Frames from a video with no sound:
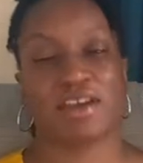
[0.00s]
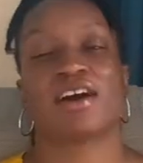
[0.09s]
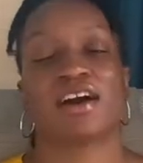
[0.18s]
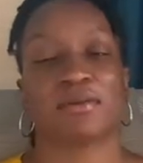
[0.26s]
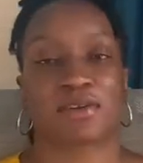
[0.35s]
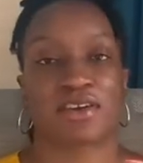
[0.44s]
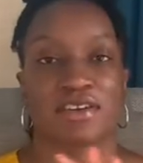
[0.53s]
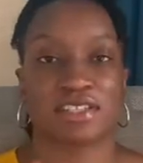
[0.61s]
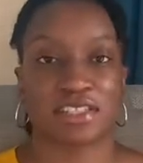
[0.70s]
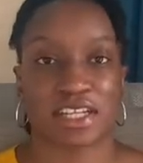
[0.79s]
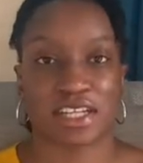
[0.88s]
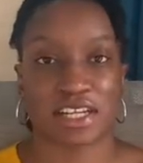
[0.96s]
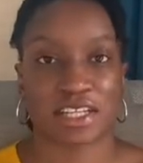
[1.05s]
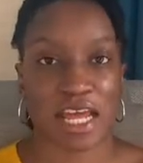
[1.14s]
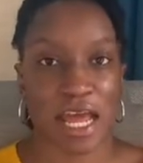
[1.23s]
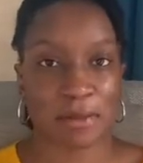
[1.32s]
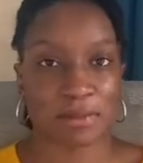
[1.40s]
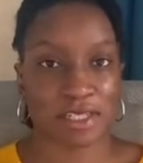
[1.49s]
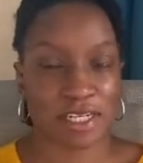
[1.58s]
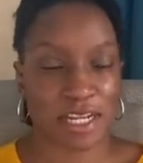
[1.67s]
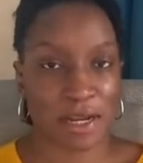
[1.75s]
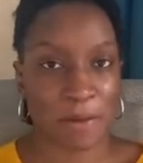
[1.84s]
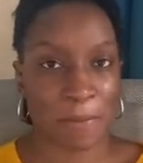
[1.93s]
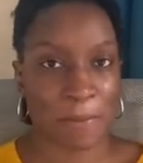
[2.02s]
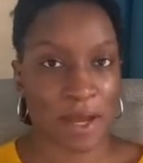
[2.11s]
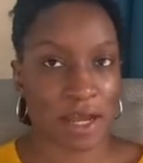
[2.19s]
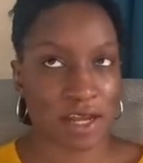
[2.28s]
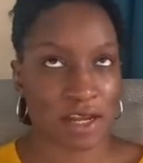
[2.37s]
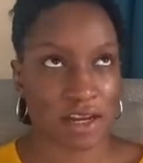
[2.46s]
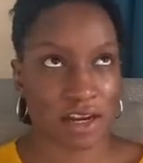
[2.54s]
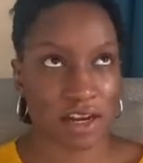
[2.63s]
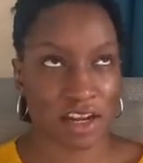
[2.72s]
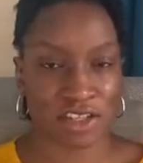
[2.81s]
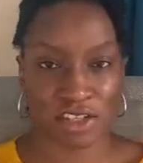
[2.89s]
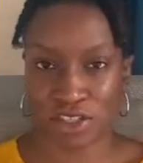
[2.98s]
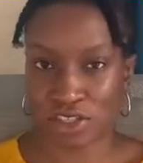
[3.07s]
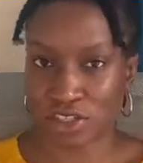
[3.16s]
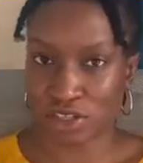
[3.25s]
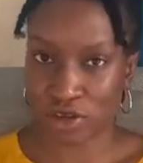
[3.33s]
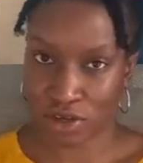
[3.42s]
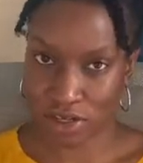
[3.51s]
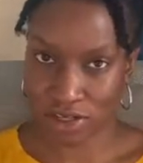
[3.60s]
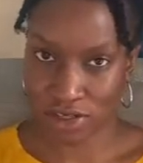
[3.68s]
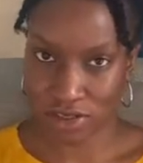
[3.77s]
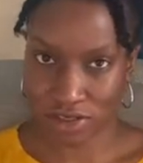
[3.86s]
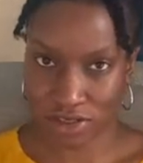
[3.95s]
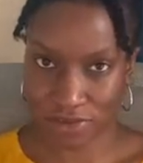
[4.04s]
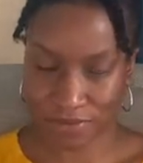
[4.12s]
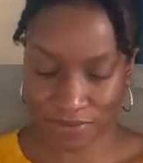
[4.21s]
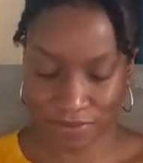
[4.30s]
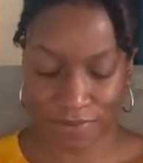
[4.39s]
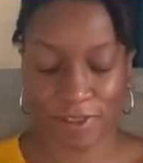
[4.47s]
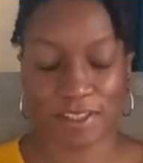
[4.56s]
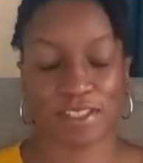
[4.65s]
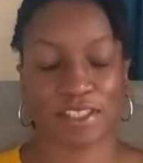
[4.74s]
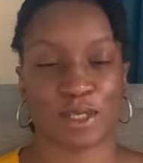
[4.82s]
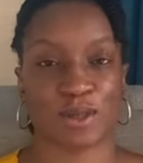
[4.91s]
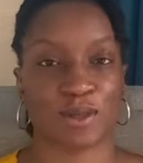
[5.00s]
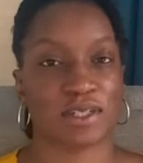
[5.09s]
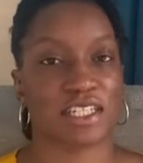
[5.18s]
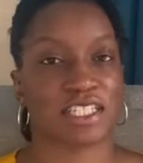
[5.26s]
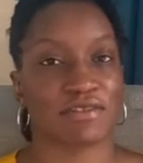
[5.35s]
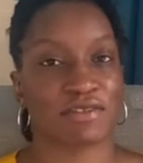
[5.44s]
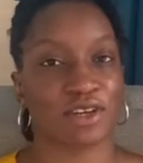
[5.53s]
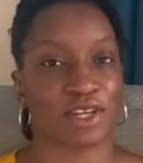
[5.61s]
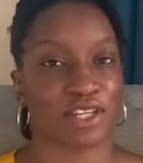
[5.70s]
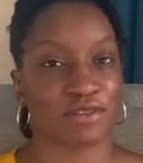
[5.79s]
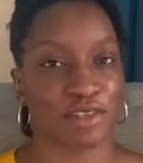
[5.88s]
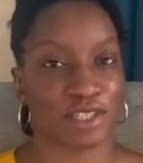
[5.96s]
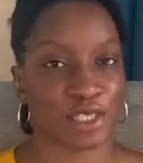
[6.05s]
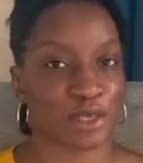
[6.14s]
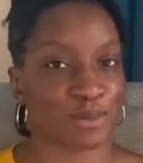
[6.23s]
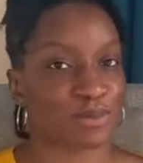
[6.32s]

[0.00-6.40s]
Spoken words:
I'm currently staying at the Hampton Inn by London Docklands. So let's have a look at the video.